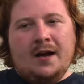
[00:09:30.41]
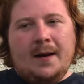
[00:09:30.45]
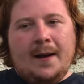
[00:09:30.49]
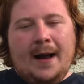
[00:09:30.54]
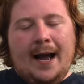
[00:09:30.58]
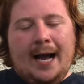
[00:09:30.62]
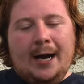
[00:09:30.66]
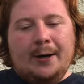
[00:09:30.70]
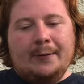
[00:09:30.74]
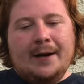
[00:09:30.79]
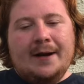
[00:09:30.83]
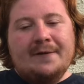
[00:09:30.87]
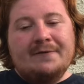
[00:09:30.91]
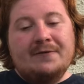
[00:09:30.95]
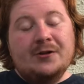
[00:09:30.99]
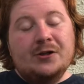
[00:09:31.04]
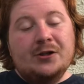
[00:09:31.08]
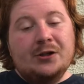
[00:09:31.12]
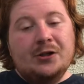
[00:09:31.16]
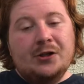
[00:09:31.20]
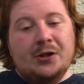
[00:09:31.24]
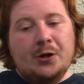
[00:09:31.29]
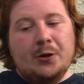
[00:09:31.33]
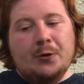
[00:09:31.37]
However,
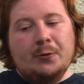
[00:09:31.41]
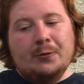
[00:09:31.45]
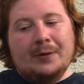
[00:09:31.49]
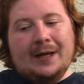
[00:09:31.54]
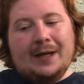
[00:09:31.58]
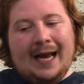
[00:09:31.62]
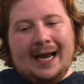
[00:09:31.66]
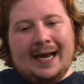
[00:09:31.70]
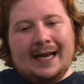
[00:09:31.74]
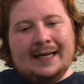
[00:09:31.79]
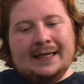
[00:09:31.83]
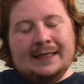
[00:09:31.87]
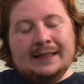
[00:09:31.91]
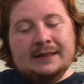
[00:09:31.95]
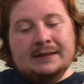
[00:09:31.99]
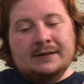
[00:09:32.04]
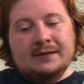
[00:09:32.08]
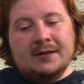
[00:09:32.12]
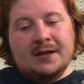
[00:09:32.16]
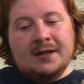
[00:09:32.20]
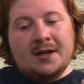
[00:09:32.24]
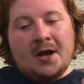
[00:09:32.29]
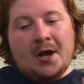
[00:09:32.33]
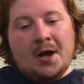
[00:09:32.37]
you
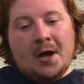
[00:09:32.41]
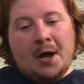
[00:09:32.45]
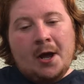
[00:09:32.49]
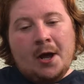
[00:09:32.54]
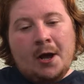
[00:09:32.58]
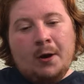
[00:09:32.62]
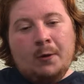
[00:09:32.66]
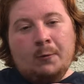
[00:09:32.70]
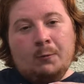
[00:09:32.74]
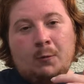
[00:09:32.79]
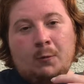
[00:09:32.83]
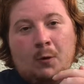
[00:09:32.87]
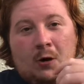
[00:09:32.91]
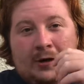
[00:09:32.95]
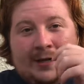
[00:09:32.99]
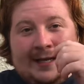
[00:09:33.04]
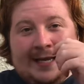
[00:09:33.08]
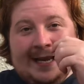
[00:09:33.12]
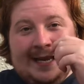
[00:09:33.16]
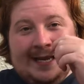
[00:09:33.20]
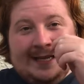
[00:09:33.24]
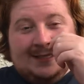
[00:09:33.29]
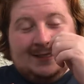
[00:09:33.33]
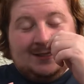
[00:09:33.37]
can
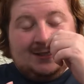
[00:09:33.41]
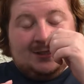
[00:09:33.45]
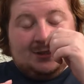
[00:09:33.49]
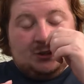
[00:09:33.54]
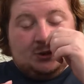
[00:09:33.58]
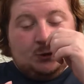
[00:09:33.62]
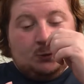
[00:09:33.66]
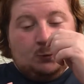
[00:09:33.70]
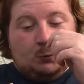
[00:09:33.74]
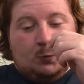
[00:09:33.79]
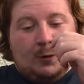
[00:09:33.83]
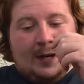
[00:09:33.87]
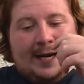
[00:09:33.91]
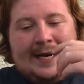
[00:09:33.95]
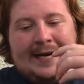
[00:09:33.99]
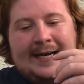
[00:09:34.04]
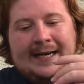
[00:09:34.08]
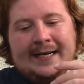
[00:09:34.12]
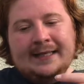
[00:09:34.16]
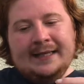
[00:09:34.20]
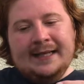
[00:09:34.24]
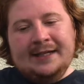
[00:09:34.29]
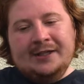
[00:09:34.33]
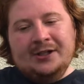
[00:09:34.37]
work it in such a
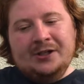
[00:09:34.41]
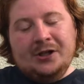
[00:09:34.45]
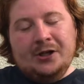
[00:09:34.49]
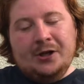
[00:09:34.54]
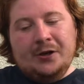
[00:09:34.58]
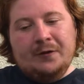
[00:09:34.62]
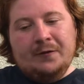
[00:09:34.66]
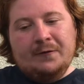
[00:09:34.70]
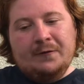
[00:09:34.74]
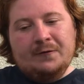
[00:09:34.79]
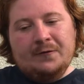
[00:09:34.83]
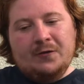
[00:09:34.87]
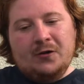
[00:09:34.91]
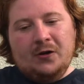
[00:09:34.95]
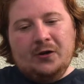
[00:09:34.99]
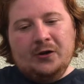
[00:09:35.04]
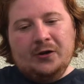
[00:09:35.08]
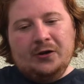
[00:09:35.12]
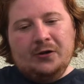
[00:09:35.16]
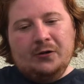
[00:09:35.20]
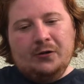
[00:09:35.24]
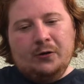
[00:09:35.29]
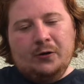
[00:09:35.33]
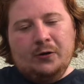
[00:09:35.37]
way that you've
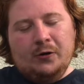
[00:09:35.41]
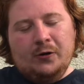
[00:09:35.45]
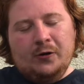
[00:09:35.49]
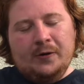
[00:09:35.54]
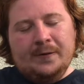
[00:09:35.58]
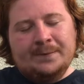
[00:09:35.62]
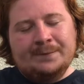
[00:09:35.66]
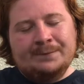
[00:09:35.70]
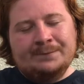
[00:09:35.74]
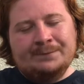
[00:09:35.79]
got your...